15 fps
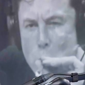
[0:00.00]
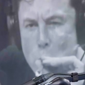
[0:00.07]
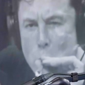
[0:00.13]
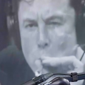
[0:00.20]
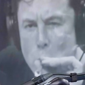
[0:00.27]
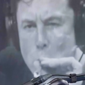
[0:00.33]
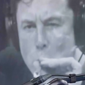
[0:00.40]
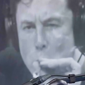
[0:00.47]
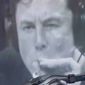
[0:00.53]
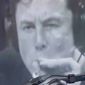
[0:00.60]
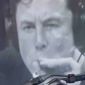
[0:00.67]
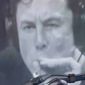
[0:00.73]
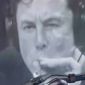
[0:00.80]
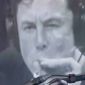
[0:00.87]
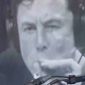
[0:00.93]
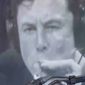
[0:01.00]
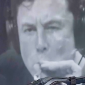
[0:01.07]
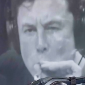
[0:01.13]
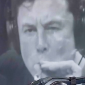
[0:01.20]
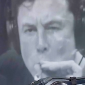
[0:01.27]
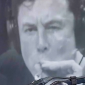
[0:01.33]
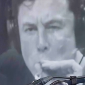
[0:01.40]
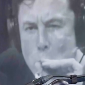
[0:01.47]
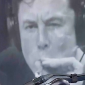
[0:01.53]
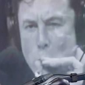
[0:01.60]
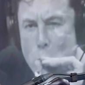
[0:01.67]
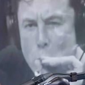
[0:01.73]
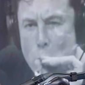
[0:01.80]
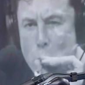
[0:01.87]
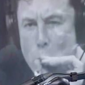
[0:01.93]

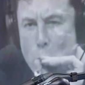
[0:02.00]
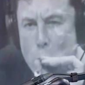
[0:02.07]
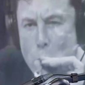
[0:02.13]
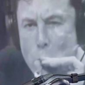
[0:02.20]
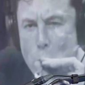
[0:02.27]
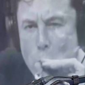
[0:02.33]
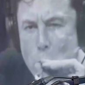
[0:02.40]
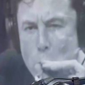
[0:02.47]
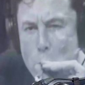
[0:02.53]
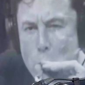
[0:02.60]
(silent)